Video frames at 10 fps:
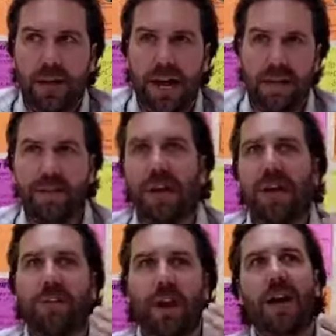And they've kind
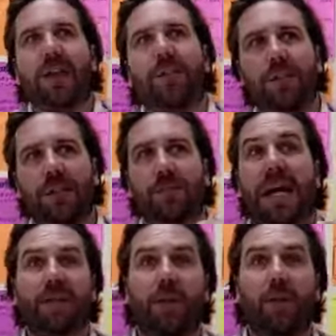of gotten to this
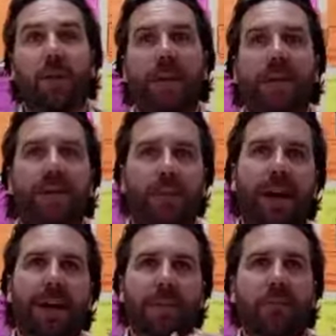plateau where they're
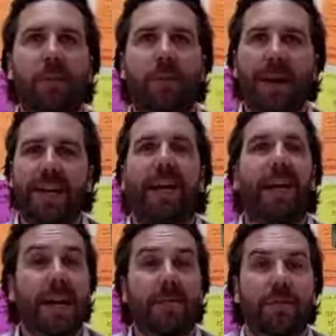having trouble making it
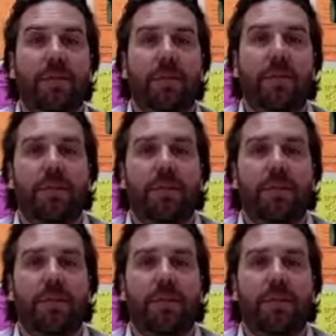further.